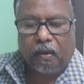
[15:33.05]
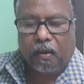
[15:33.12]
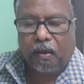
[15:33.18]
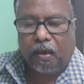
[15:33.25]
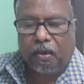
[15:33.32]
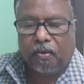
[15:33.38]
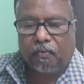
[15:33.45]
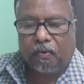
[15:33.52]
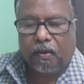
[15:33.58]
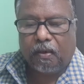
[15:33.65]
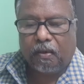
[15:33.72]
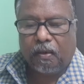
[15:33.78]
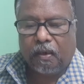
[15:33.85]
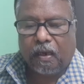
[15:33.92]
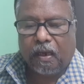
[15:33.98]
Each
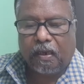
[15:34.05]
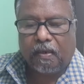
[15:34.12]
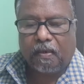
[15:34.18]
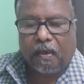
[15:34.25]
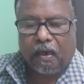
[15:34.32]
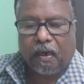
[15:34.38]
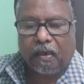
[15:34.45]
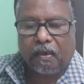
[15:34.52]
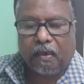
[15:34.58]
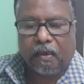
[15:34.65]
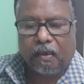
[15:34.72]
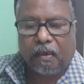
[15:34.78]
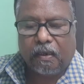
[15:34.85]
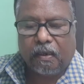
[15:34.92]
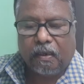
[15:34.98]
one lies at the
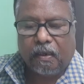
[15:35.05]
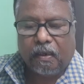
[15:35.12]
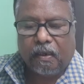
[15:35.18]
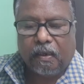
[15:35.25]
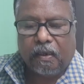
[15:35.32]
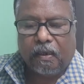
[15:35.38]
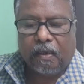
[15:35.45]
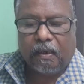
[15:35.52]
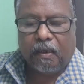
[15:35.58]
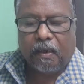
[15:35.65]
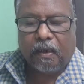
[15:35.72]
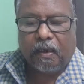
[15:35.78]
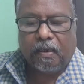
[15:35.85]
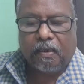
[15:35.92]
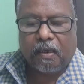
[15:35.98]

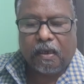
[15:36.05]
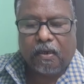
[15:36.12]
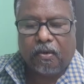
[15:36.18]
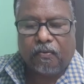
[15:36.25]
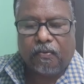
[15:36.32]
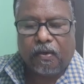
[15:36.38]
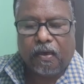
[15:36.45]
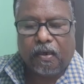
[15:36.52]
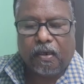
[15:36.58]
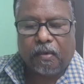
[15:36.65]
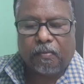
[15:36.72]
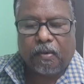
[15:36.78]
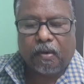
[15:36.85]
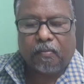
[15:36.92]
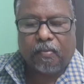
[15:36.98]
inside of the
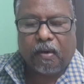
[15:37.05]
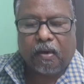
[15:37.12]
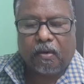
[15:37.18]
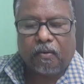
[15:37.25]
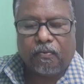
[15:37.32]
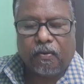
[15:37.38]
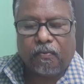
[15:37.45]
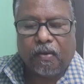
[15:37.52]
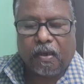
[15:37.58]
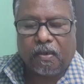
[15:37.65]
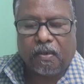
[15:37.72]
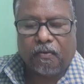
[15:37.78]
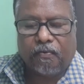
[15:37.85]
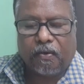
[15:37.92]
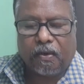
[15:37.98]
terminal part of the vas
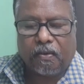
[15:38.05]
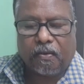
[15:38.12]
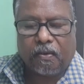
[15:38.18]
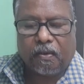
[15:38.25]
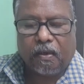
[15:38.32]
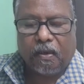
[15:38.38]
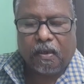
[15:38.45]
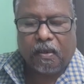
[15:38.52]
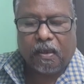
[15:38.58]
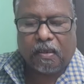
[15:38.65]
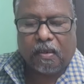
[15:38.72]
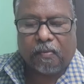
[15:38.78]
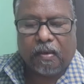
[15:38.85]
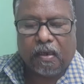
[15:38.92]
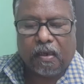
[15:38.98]
deferens. The
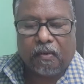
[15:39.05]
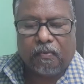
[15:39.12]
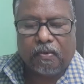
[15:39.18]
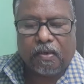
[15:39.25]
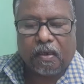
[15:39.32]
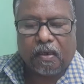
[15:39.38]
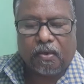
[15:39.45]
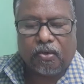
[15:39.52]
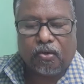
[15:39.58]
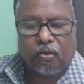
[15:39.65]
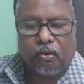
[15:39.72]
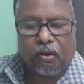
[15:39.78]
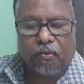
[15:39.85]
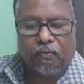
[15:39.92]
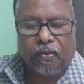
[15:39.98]
seminal vesicles
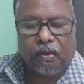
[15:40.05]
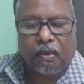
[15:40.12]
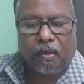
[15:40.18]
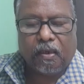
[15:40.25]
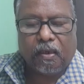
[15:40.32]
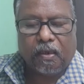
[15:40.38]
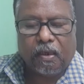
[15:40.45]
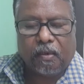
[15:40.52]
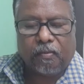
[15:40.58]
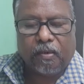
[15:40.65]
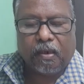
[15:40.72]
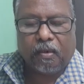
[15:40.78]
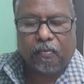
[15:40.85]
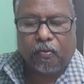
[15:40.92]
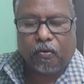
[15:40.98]
join with the
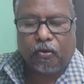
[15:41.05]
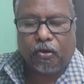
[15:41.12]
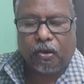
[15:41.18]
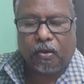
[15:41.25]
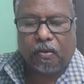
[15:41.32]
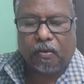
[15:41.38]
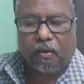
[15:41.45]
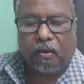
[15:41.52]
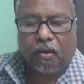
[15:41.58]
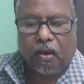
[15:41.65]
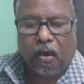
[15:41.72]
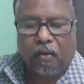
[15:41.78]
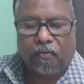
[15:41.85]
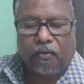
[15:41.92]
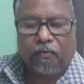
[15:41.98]
terminal portion
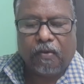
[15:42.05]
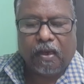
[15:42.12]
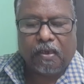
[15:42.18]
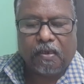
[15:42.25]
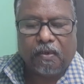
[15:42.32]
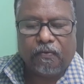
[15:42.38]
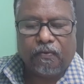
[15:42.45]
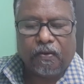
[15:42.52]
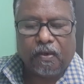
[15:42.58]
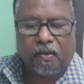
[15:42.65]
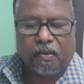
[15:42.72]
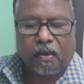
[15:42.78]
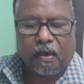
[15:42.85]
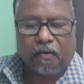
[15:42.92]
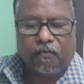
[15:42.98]
of the vas deferens
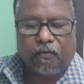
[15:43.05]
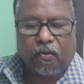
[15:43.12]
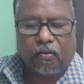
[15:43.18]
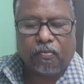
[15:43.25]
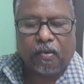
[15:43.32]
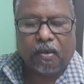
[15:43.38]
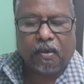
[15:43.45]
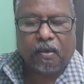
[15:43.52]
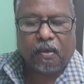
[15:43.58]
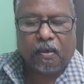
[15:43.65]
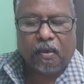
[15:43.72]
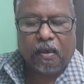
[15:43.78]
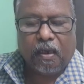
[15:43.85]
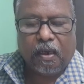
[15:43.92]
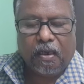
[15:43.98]
and form the
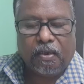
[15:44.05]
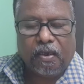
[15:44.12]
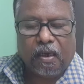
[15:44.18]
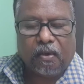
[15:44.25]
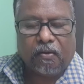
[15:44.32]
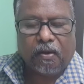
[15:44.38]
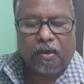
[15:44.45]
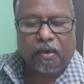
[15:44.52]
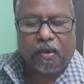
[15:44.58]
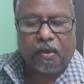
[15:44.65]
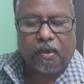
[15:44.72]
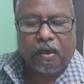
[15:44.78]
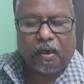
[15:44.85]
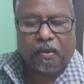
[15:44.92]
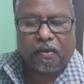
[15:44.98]
ejaculatory
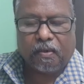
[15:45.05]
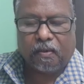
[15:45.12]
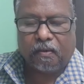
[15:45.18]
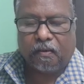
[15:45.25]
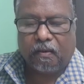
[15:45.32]
ducts.